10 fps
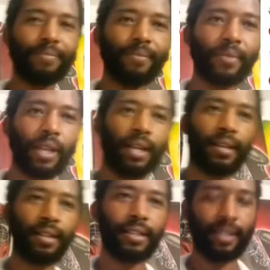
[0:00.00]
Man,
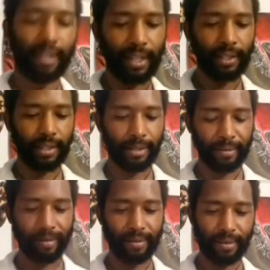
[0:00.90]
Black
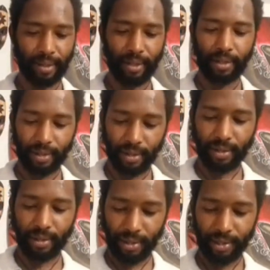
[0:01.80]
cooperative, Black
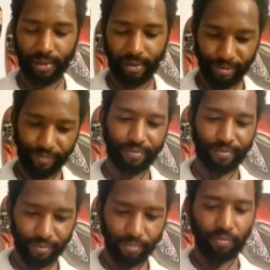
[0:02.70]
freedom,
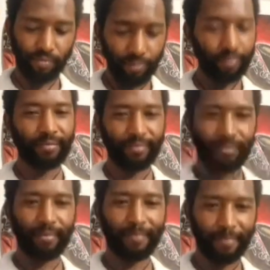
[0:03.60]
you know what I'm
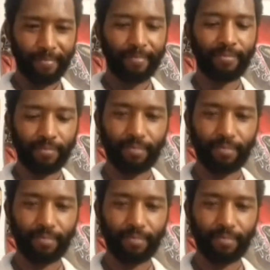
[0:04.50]
saying? Black,